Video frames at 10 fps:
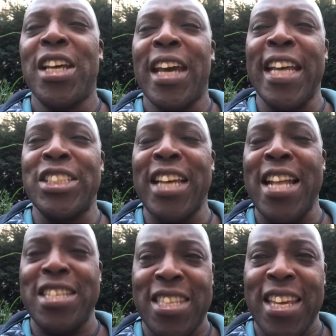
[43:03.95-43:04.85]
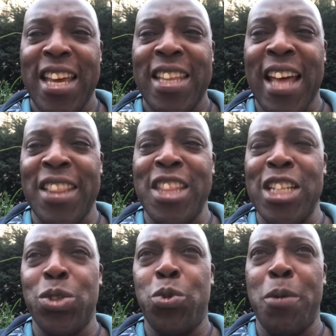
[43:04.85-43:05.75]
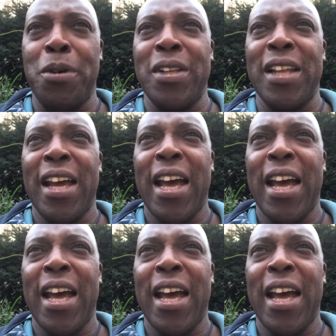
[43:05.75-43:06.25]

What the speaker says: it said that this woman